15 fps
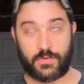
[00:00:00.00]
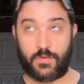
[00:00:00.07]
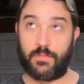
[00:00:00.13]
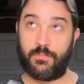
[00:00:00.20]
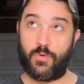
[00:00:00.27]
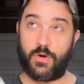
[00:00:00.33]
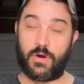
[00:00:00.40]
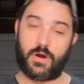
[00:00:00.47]
or
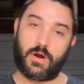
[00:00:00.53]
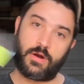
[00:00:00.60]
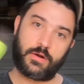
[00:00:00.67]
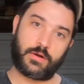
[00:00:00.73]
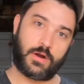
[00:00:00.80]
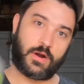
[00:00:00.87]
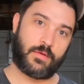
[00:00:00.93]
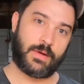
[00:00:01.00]
more
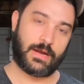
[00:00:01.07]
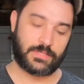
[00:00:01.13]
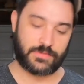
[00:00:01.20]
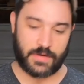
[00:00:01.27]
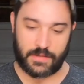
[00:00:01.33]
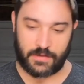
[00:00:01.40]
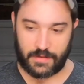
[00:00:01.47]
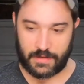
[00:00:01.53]
harder carbides
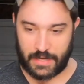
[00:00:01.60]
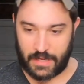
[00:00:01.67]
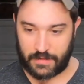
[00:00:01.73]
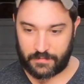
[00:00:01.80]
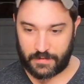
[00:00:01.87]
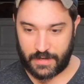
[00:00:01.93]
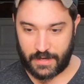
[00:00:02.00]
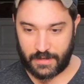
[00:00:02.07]
rather than
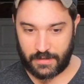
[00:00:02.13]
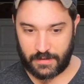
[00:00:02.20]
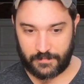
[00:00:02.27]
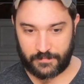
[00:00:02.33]
K390.